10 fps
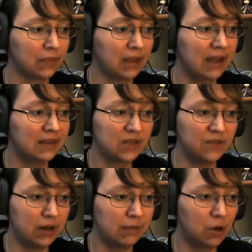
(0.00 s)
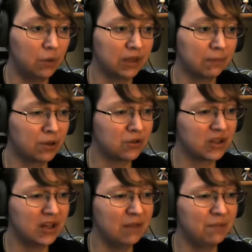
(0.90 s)
At this very moment, the
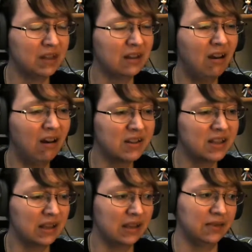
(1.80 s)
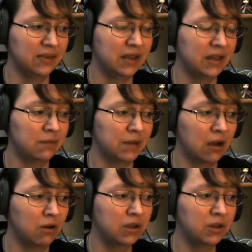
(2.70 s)
person he'd been constantly thinking
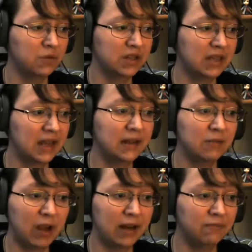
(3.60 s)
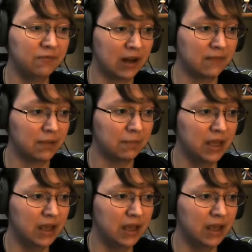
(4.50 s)
about was standing right in front of him,